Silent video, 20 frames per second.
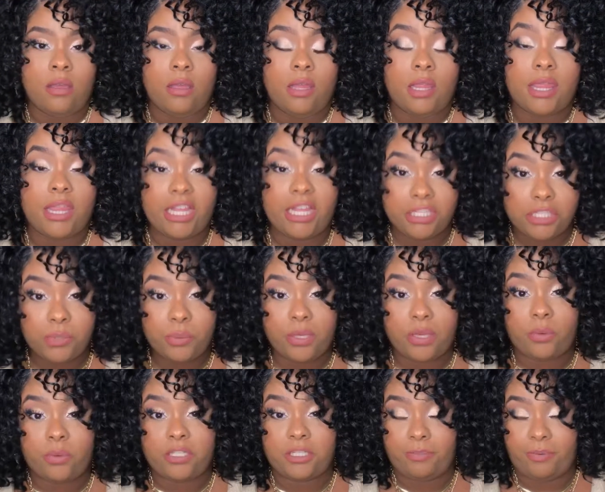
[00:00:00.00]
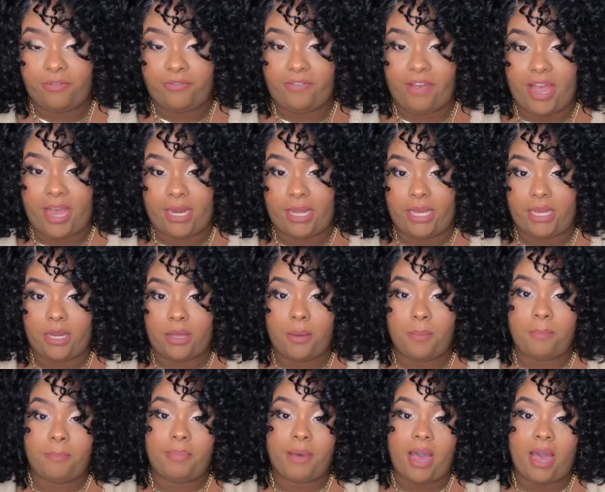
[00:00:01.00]
This wig was provided
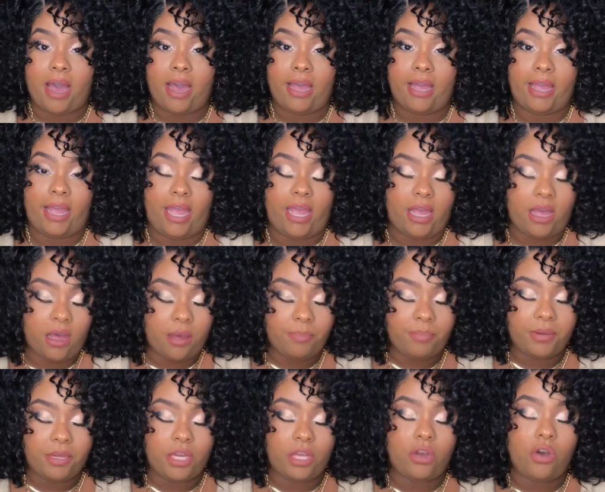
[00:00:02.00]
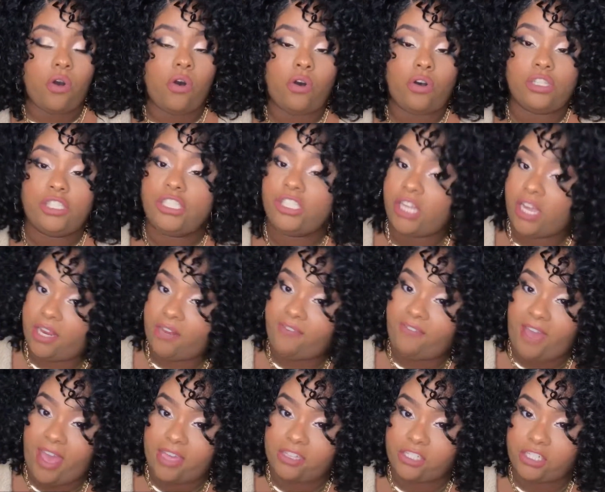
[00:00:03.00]
by a company called Chade
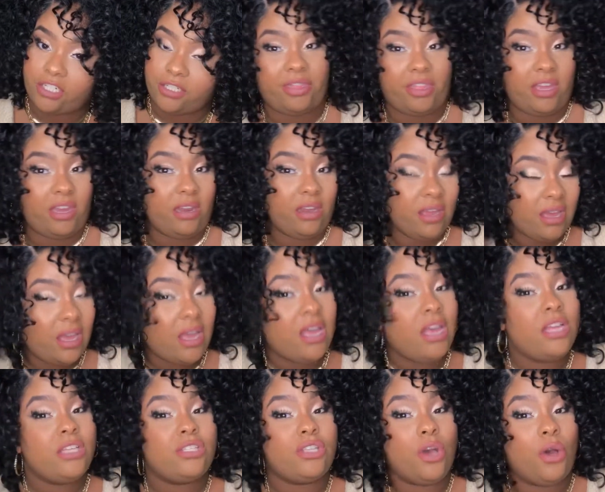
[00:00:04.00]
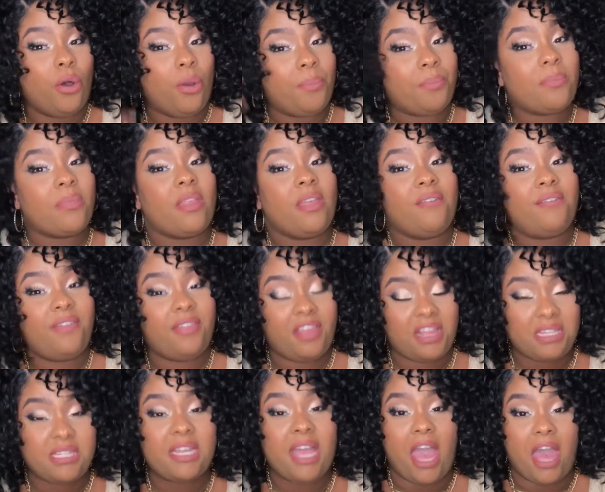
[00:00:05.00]
Fashion. So for
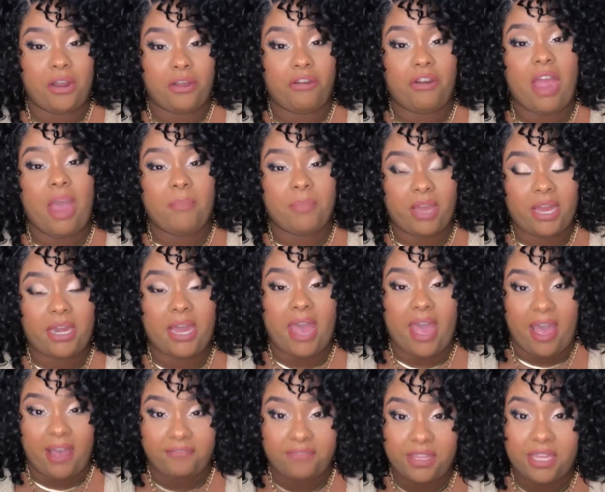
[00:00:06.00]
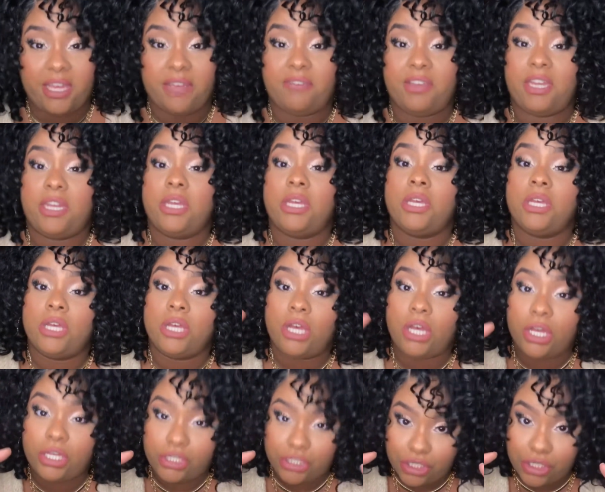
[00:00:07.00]
this category, I'm going to have to give it
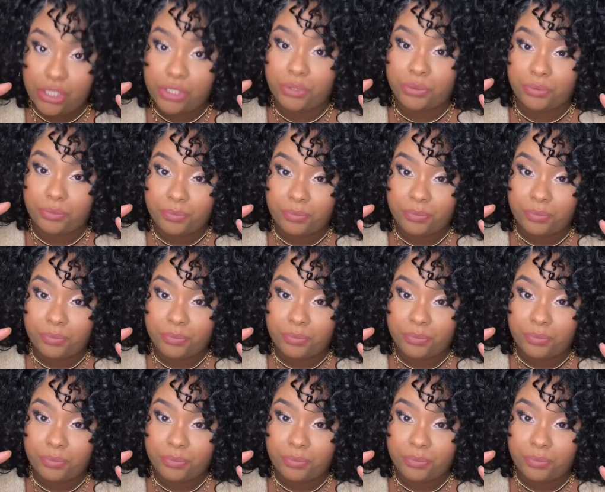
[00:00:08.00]
a 2.